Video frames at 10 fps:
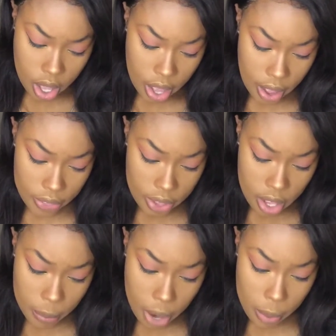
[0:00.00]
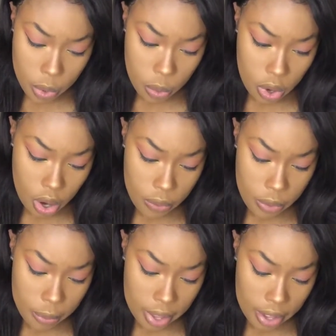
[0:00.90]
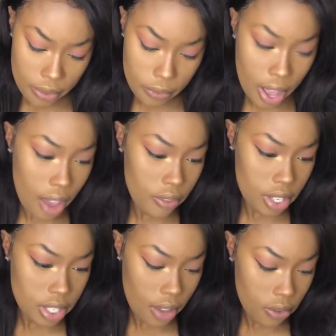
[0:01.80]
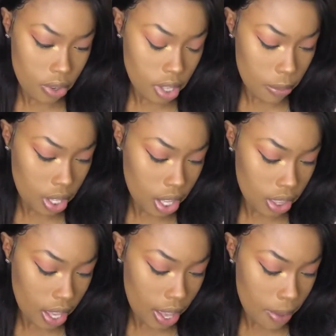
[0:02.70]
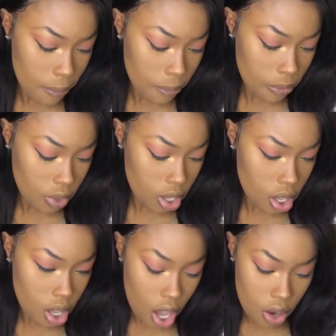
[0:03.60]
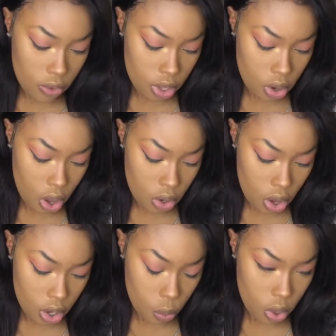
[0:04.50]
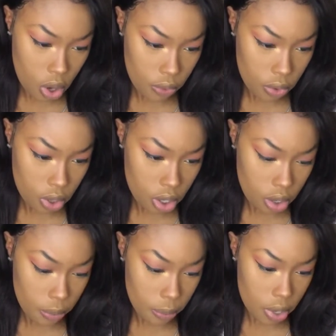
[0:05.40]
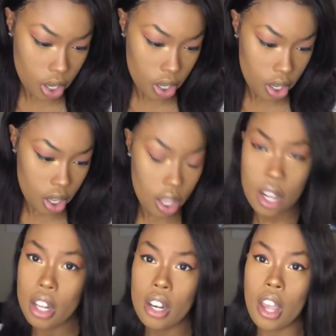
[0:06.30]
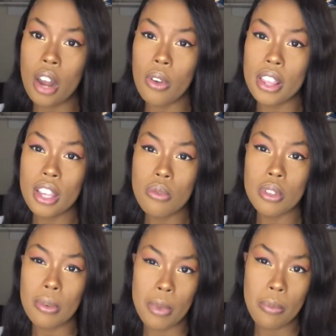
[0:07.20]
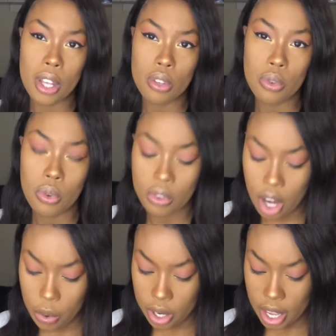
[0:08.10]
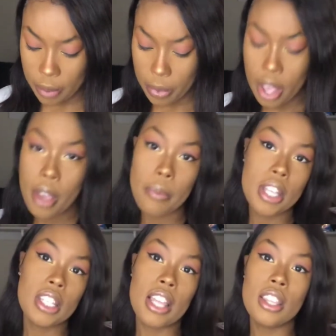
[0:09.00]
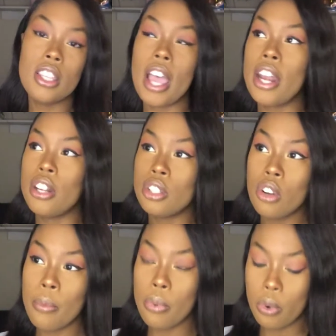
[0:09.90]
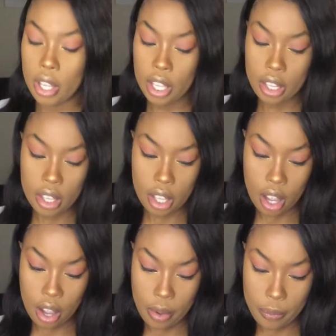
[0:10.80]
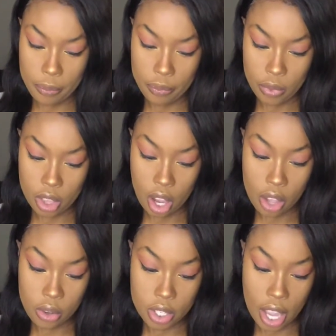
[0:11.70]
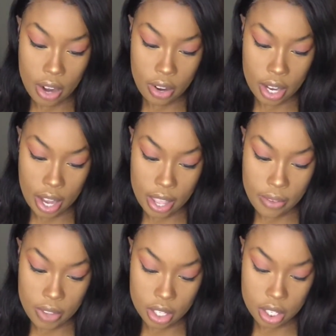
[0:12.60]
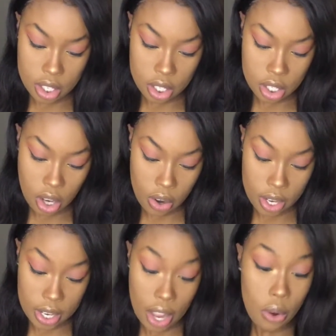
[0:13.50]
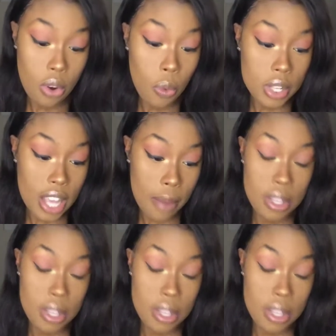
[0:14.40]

I think it probably went on from, like, 5 to 7 or something like that. I don't really know how long it went on for. But it didn't, I think it was like maybe like a 2 or 3 hour game, because at a certain point, the other Saturday night events started, and I don't know what time these